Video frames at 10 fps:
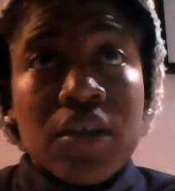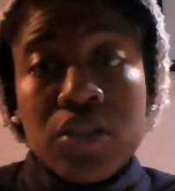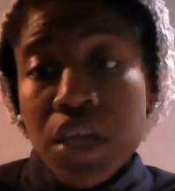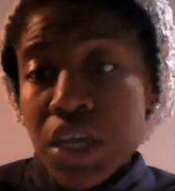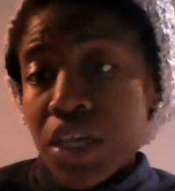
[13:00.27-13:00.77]

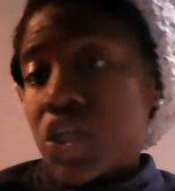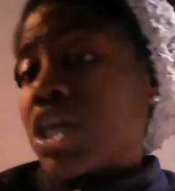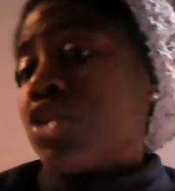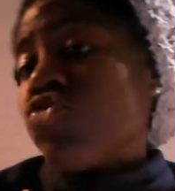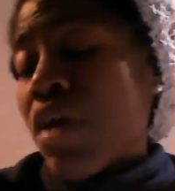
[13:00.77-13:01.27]
luggage. I
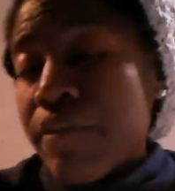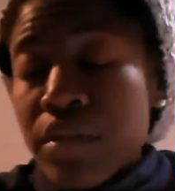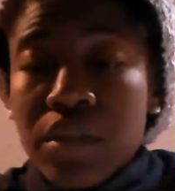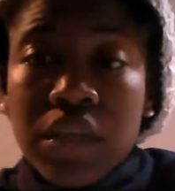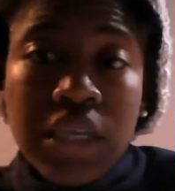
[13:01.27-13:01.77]
could travel
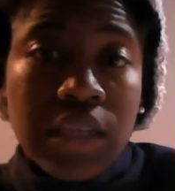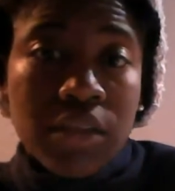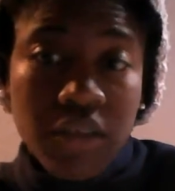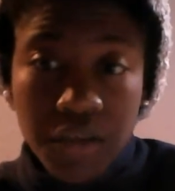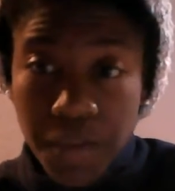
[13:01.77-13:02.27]
and eat at
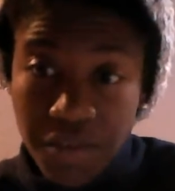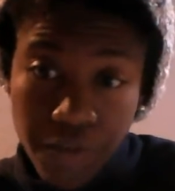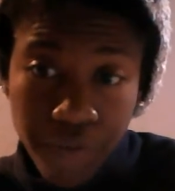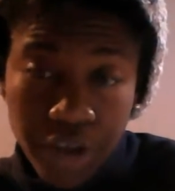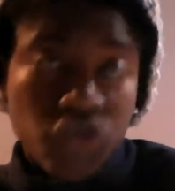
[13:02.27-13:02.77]
expensive
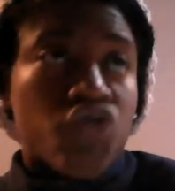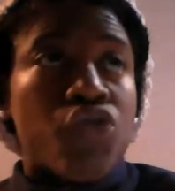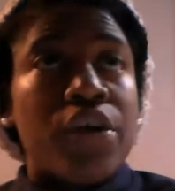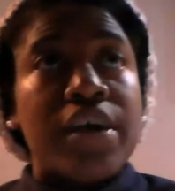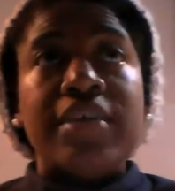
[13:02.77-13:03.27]

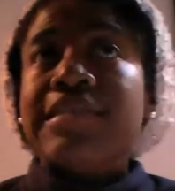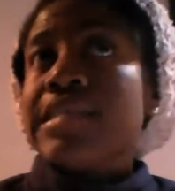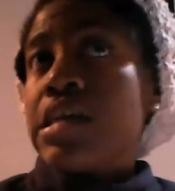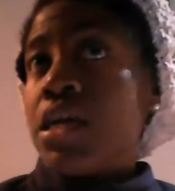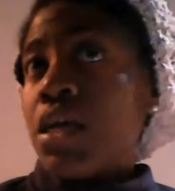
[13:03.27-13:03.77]
restaurants.
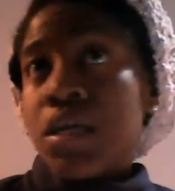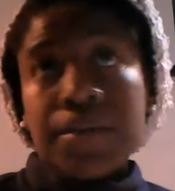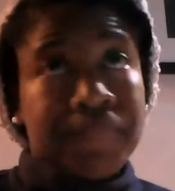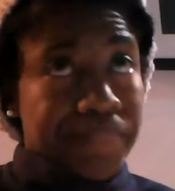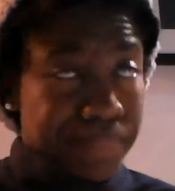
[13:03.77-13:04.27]

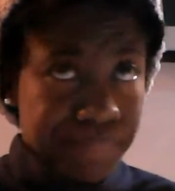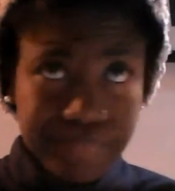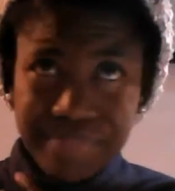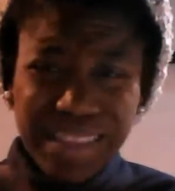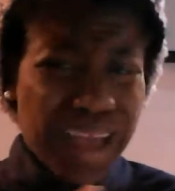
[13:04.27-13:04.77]

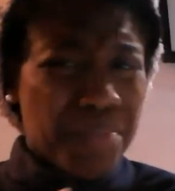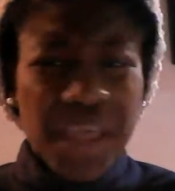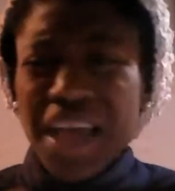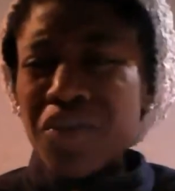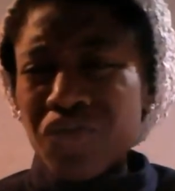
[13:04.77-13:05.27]

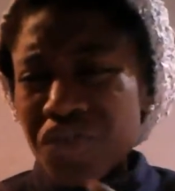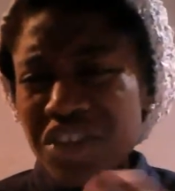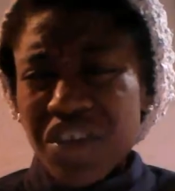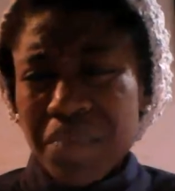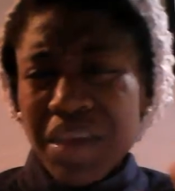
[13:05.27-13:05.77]
I don't drink
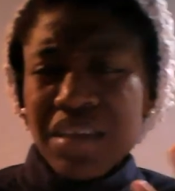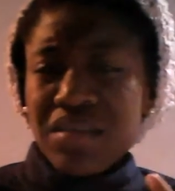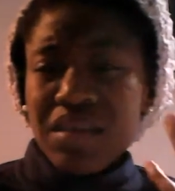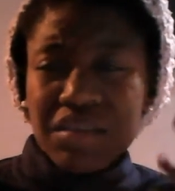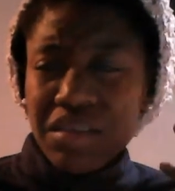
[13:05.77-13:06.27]
champagne.
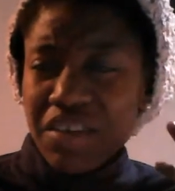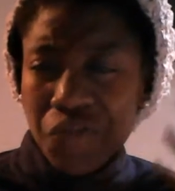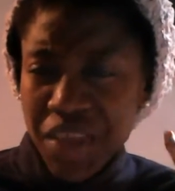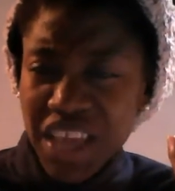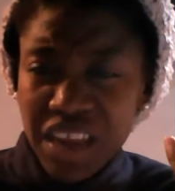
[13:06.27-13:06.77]
It gives
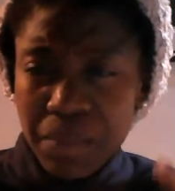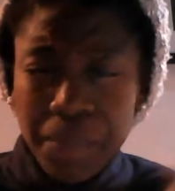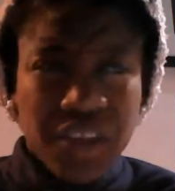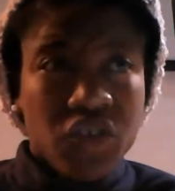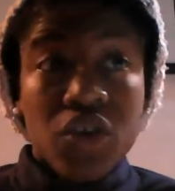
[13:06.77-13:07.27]
me a headache.
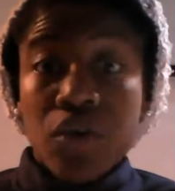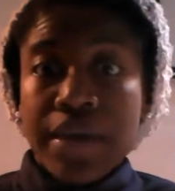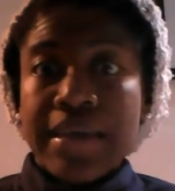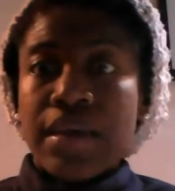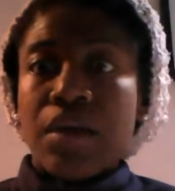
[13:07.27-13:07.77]
But, you know,
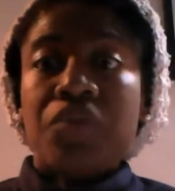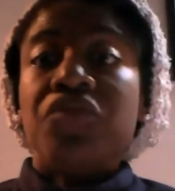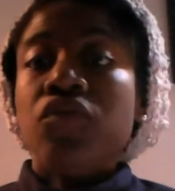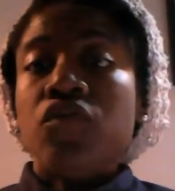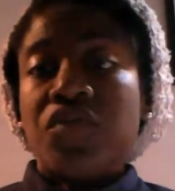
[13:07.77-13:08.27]
I was
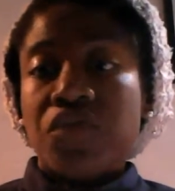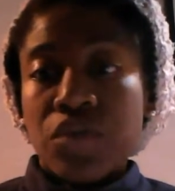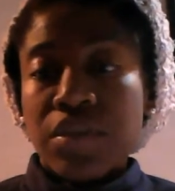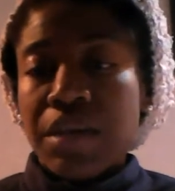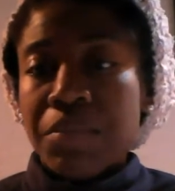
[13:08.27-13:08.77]
used to a
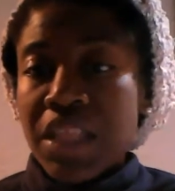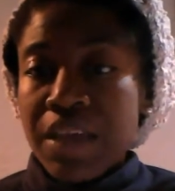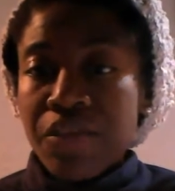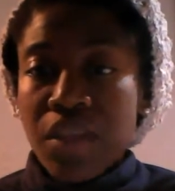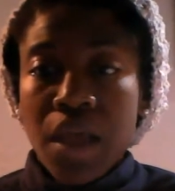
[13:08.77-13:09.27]
certain type of
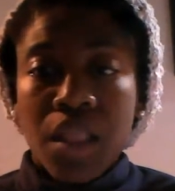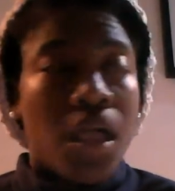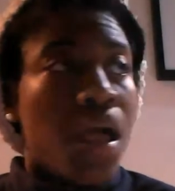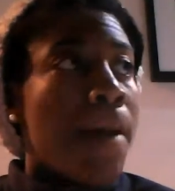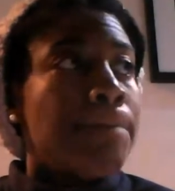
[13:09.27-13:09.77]
lifestyle.
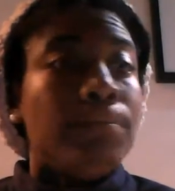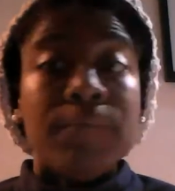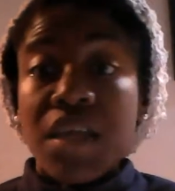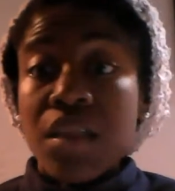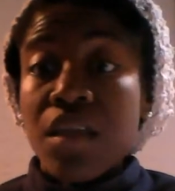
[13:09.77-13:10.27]

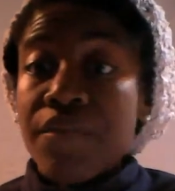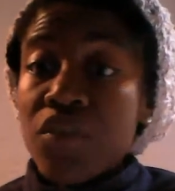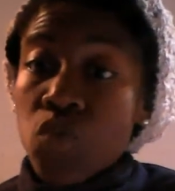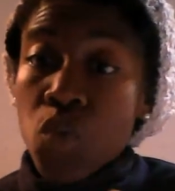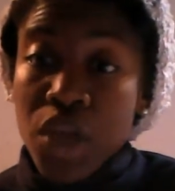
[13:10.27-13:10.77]
Many of us
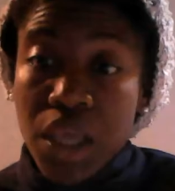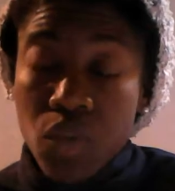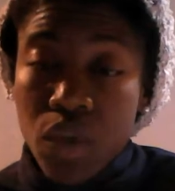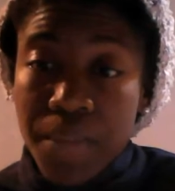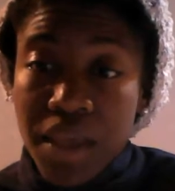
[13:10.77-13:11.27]
working
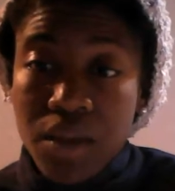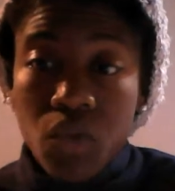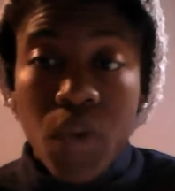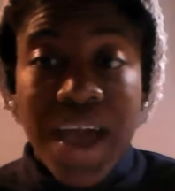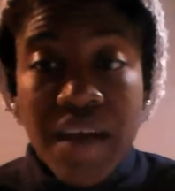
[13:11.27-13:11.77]
women who
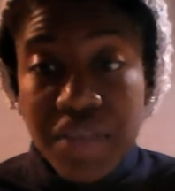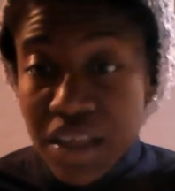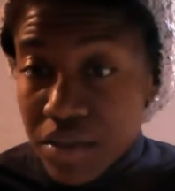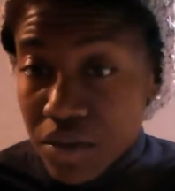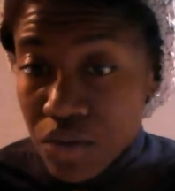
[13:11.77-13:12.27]
have that
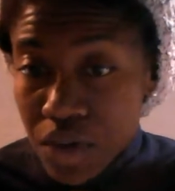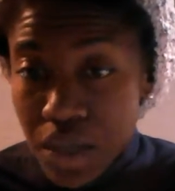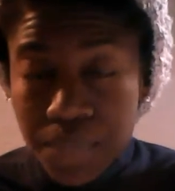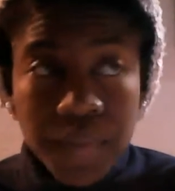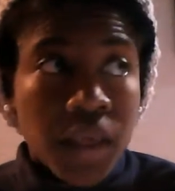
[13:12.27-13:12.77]

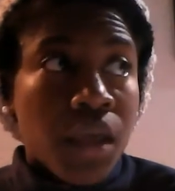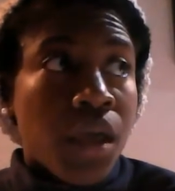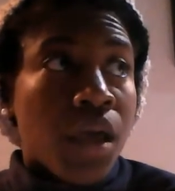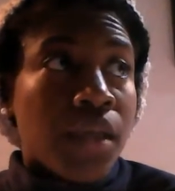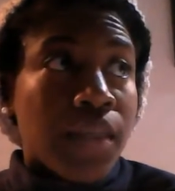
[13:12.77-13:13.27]
degree
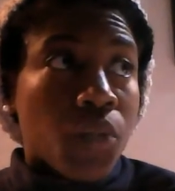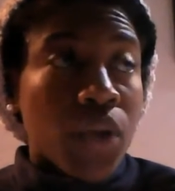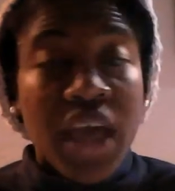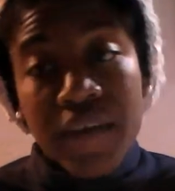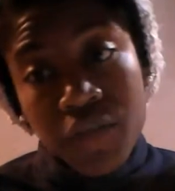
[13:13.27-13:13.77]
that we
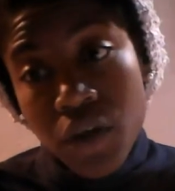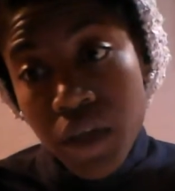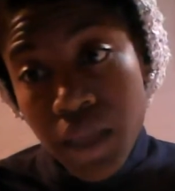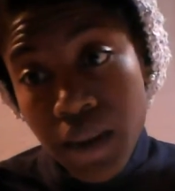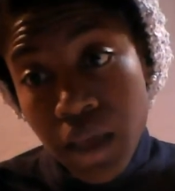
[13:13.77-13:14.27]
have to hug
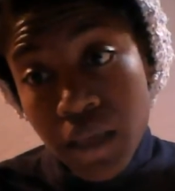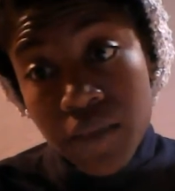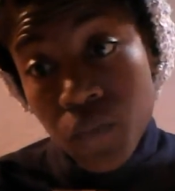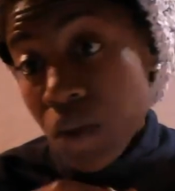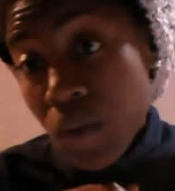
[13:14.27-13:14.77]
at night because
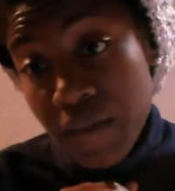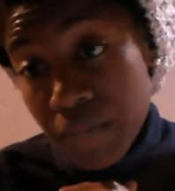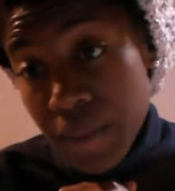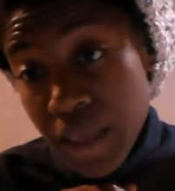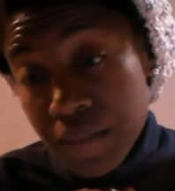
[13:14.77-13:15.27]
we don't have a
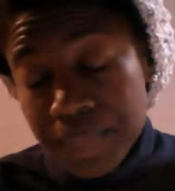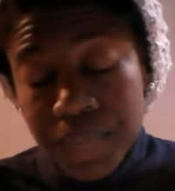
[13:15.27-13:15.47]
man.